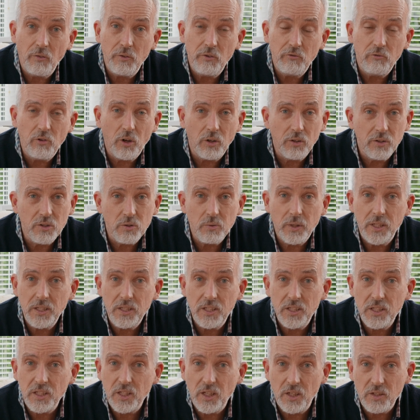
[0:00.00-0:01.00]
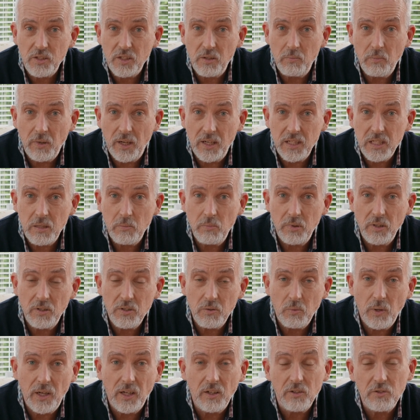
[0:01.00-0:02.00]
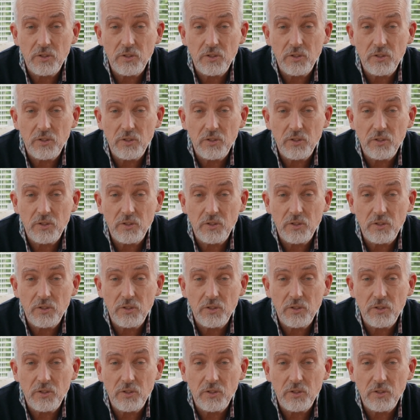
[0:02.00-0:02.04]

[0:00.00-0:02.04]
the rocker switch is customizable as well.